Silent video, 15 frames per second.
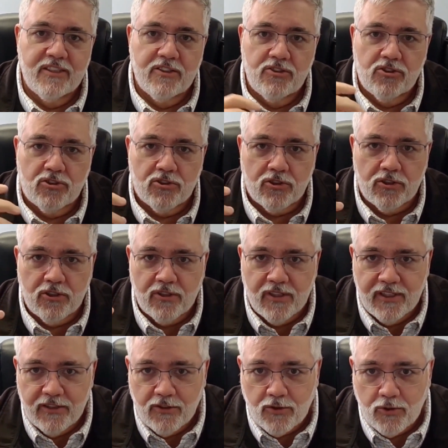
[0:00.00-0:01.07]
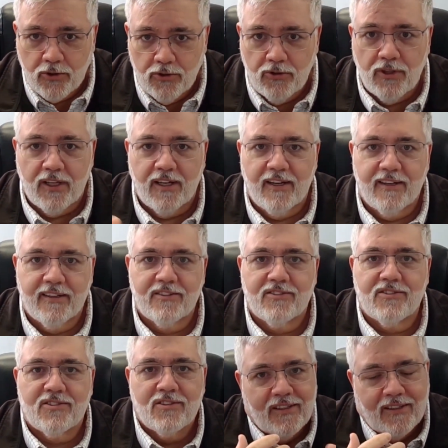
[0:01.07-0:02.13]
ensure that crew
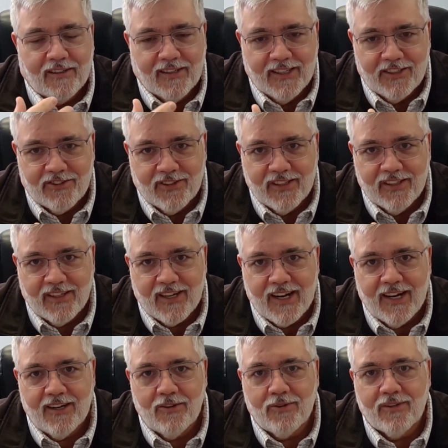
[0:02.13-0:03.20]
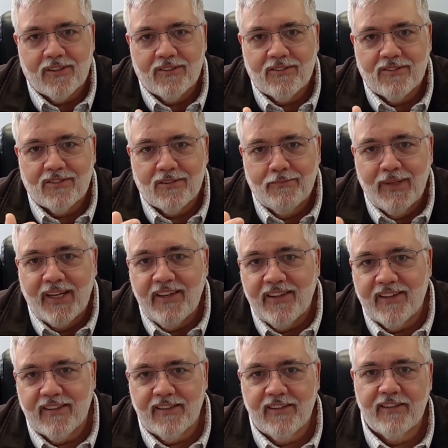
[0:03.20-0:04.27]
logs are entering their hours
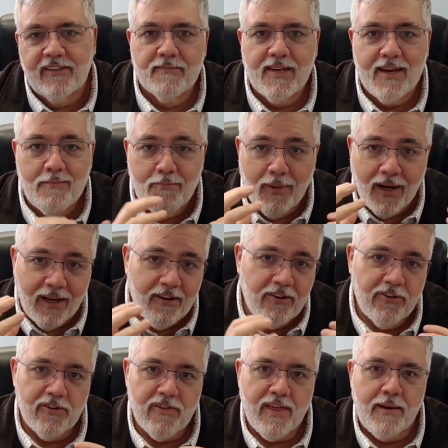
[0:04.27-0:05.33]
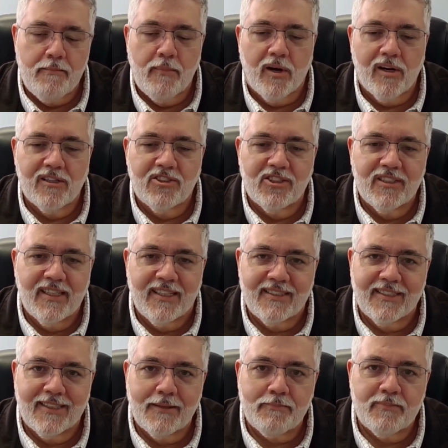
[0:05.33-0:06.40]
immediately, and monitor that margin as
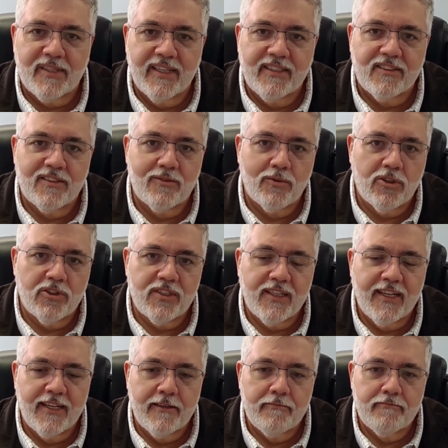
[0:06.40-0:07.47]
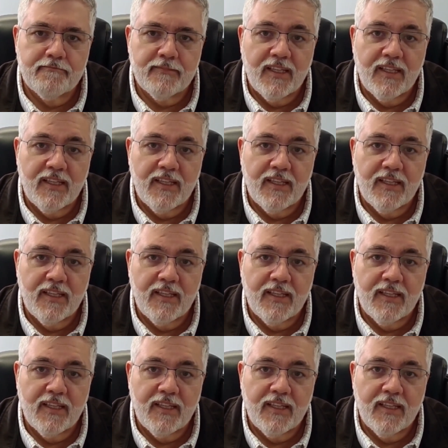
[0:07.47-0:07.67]
it updates in real time.